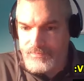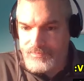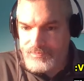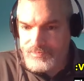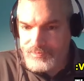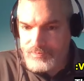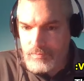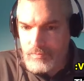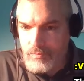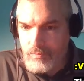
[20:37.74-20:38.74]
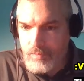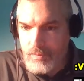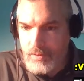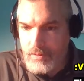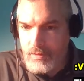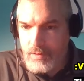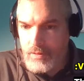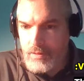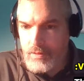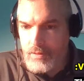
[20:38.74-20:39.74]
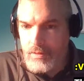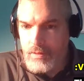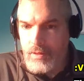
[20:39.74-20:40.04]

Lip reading: (no one is talking)